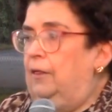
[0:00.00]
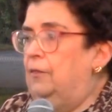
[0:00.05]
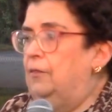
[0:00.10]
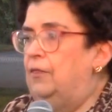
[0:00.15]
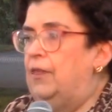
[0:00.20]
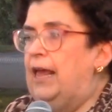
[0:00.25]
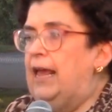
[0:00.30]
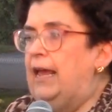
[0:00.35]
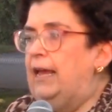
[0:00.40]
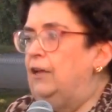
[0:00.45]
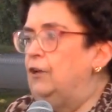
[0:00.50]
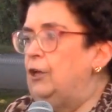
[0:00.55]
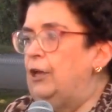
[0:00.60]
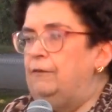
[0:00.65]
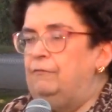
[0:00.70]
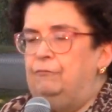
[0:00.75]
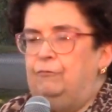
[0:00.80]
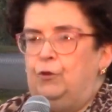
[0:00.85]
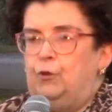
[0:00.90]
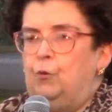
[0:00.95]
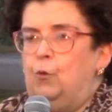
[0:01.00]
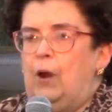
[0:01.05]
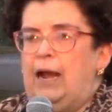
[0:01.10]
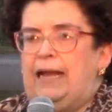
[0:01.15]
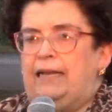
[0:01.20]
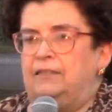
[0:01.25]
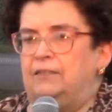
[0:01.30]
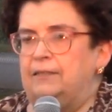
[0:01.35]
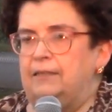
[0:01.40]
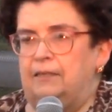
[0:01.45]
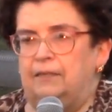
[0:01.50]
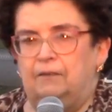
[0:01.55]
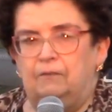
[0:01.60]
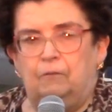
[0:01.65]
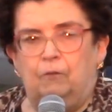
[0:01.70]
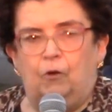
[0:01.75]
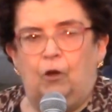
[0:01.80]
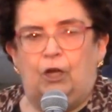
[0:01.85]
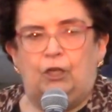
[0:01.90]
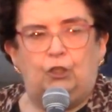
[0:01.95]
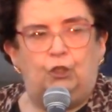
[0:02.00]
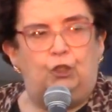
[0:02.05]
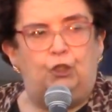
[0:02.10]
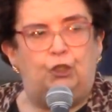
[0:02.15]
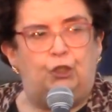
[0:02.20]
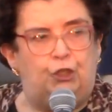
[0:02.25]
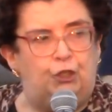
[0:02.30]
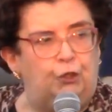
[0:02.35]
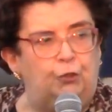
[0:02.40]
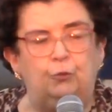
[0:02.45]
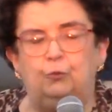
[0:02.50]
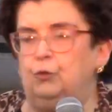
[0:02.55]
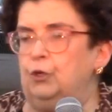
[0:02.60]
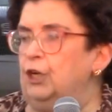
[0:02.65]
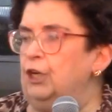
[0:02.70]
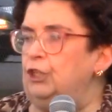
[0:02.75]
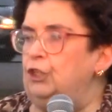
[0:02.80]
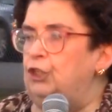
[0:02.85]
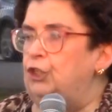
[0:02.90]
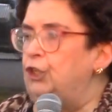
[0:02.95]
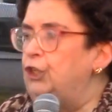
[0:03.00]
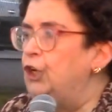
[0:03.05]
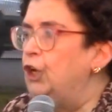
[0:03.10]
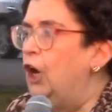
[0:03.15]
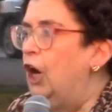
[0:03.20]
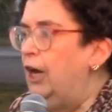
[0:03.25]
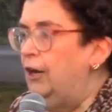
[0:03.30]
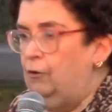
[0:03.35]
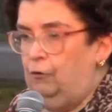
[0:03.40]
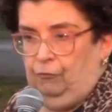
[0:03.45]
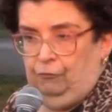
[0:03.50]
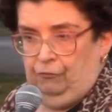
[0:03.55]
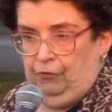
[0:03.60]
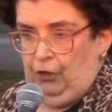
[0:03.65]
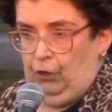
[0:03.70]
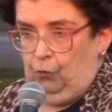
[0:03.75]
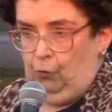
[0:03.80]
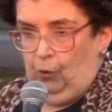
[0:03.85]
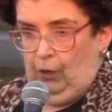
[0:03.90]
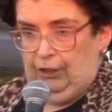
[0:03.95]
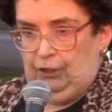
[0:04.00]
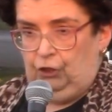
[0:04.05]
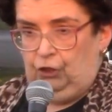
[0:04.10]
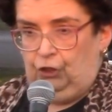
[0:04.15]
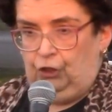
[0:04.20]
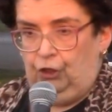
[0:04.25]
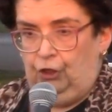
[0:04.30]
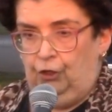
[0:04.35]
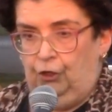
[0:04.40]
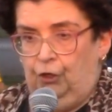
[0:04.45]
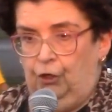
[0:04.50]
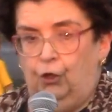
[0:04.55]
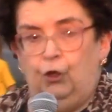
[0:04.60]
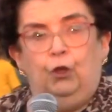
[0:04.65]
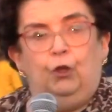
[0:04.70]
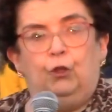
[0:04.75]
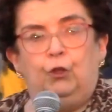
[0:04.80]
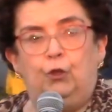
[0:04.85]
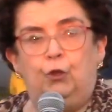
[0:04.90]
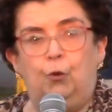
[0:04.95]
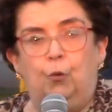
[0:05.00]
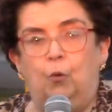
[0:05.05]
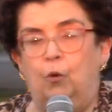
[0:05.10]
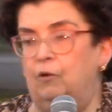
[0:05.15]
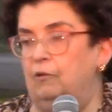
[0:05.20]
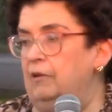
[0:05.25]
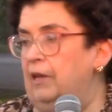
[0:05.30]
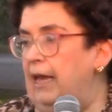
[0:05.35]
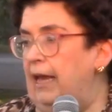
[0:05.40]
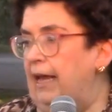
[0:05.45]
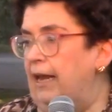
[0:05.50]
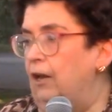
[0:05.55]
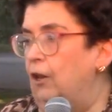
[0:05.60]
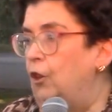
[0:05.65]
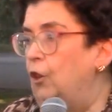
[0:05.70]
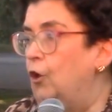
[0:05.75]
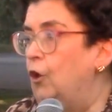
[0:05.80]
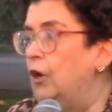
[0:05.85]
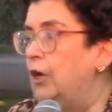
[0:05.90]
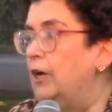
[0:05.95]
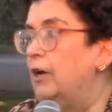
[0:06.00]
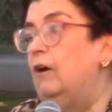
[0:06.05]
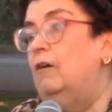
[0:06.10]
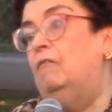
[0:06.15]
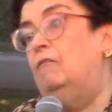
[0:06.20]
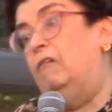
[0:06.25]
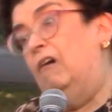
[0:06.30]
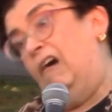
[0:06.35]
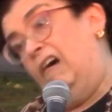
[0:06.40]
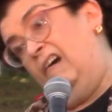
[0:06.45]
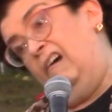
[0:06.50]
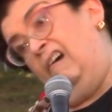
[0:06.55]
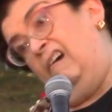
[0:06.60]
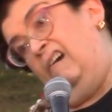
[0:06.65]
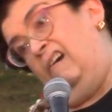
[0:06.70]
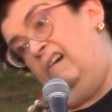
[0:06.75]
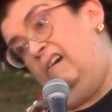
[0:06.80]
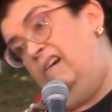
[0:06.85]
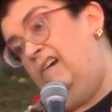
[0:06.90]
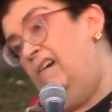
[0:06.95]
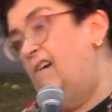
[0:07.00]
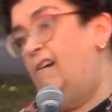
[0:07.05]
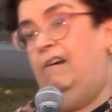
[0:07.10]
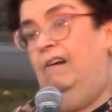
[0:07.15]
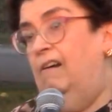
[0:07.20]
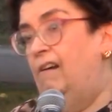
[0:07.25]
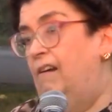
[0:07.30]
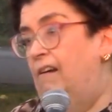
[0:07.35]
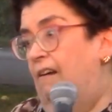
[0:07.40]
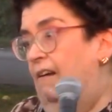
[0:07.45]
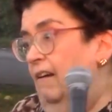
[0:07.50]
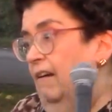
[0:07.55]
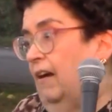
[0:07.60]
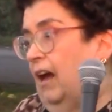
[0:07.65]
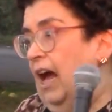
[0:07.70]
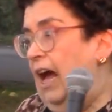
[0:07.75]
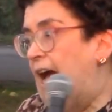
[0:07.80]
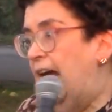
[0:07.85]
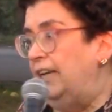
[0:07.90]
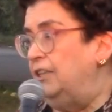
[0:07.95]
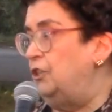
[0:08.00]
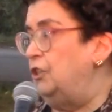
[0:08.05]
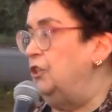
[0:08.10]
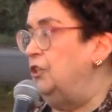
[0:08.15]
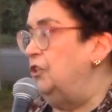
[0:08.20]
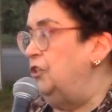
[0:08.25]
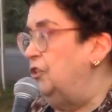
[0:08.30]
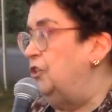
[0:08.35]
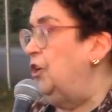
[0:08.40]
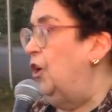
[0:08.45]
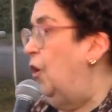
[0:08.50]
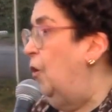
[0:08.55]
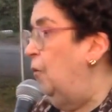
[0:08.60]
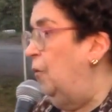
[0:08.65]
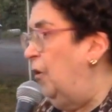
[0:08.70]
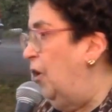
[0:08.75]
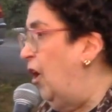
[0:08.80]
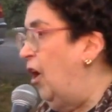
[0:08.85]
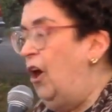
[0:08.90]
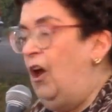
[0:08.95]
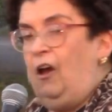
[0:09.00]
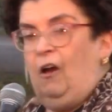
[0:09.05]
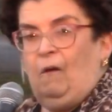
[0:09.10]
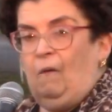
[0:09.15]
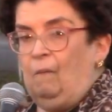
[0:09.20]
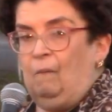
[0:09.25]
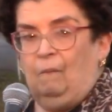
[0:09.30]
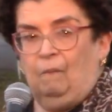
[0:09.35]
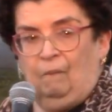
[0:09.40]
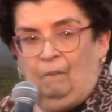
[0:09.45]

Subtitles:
If you ask a student a geography question, you will get a look of, I just don't know.